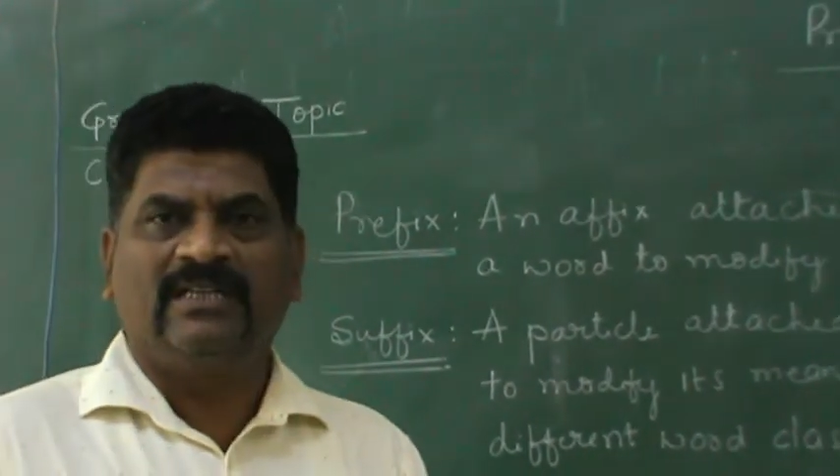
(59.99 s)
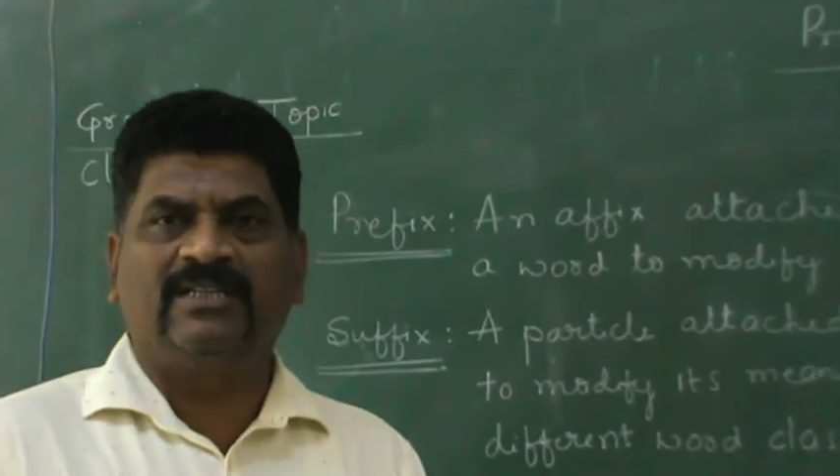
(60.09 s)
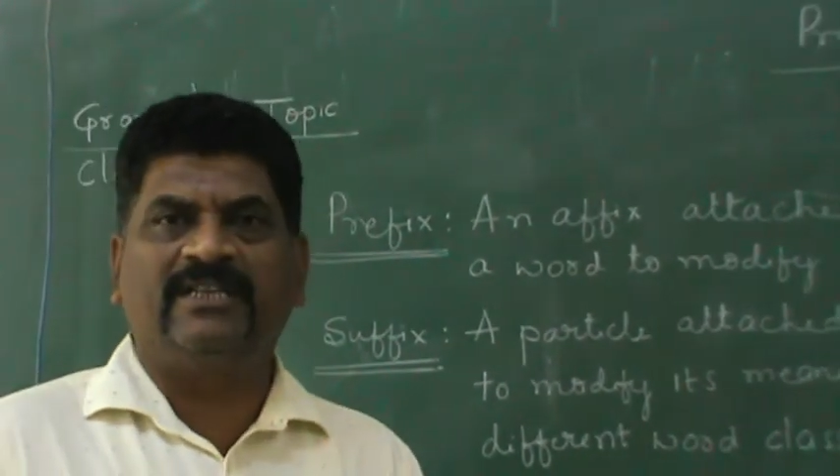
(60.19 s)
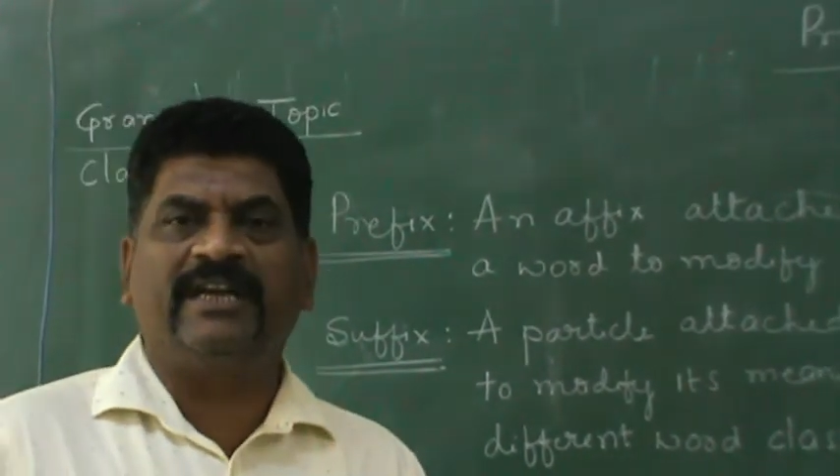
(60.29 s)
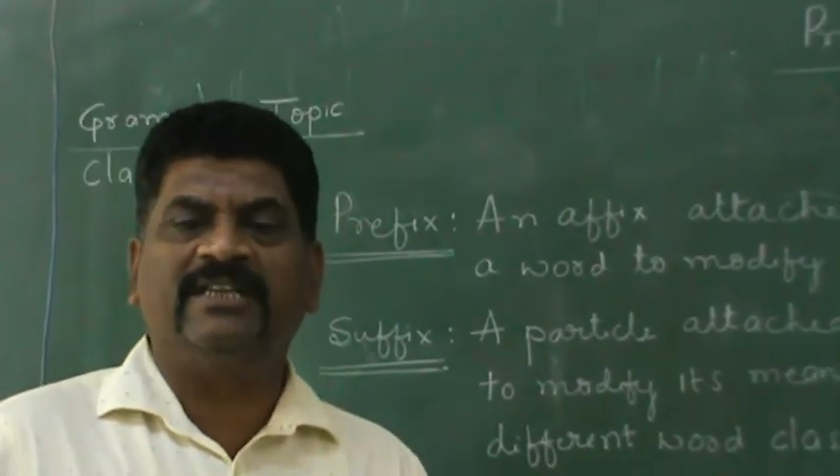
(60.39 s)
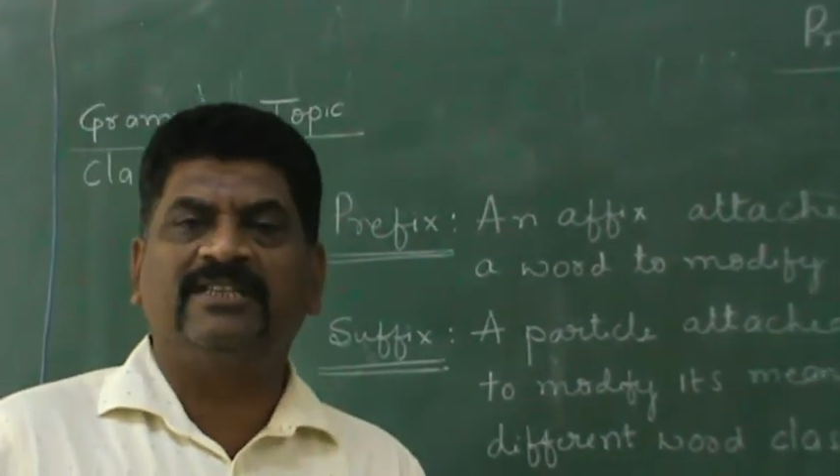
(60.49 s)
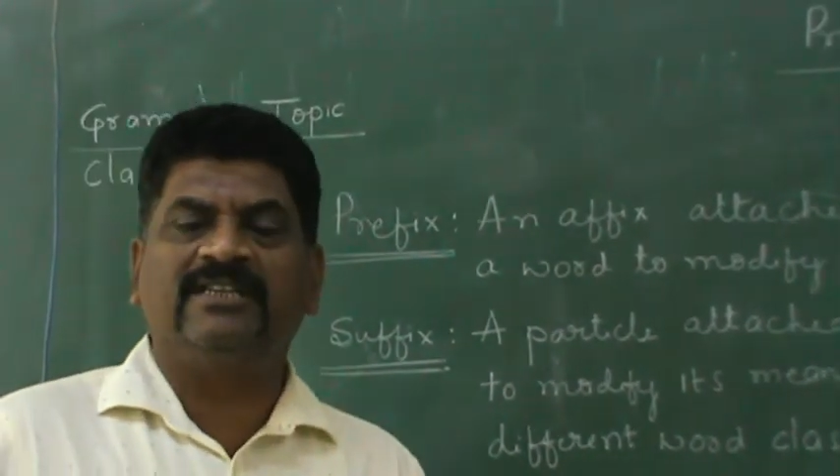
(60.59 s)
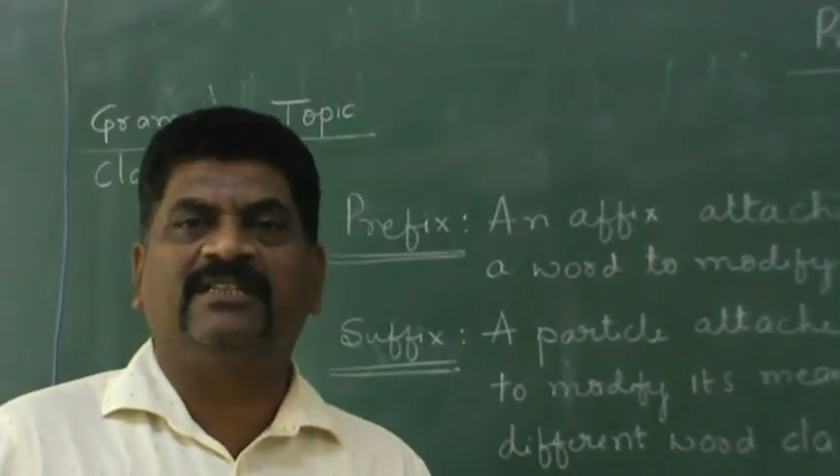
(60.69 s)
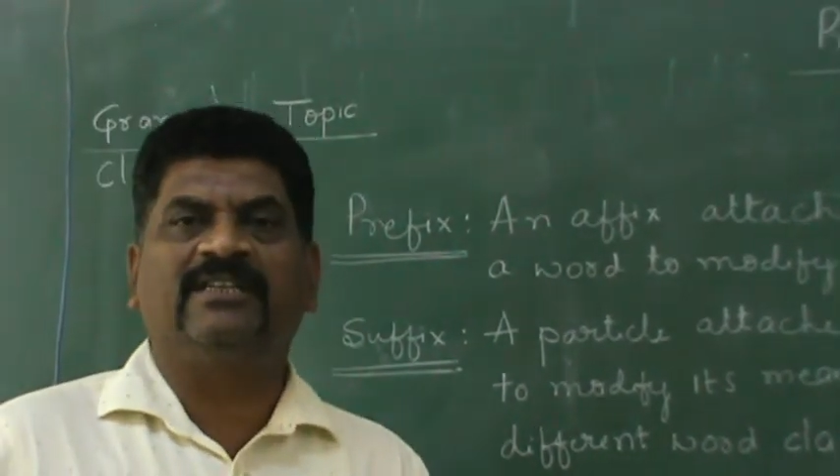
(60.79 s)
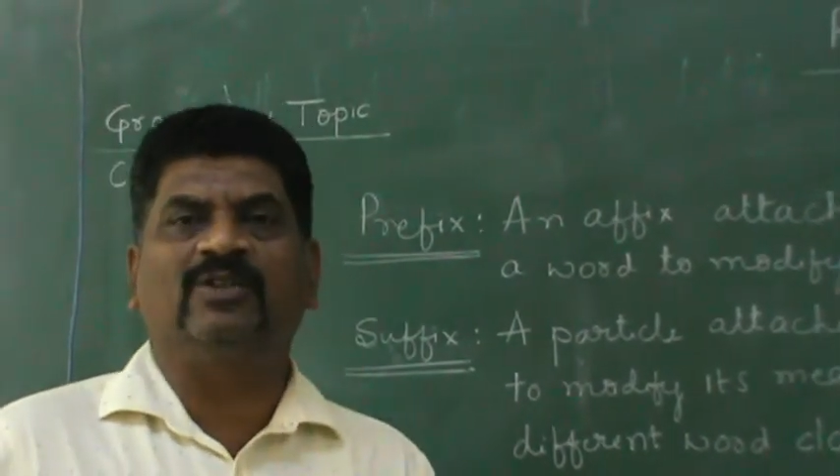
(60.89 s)
change
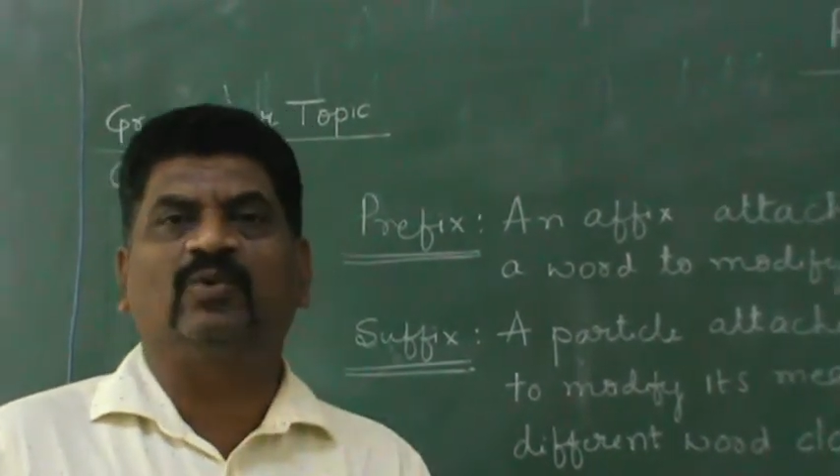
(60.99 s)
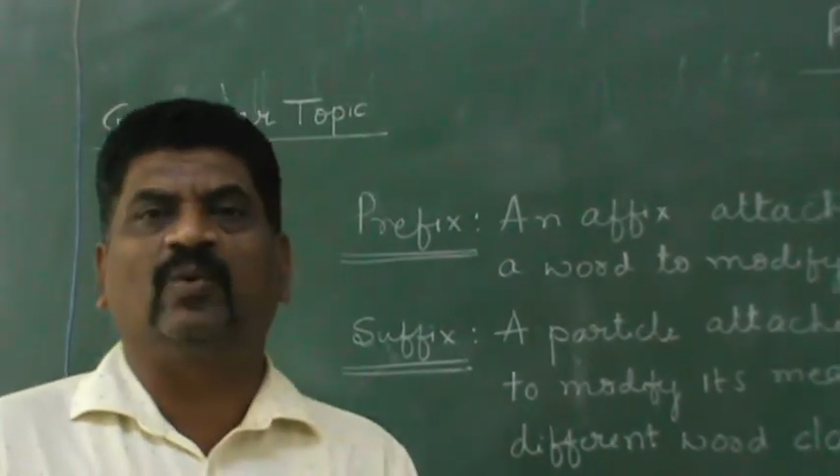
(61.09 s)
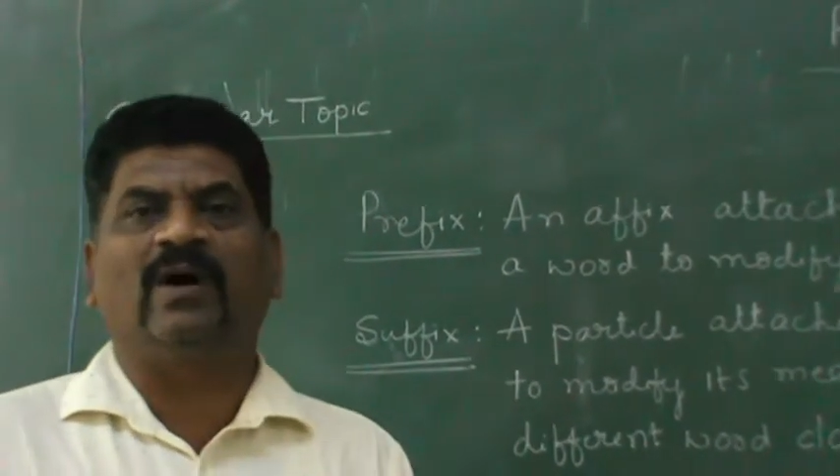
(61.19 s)
it into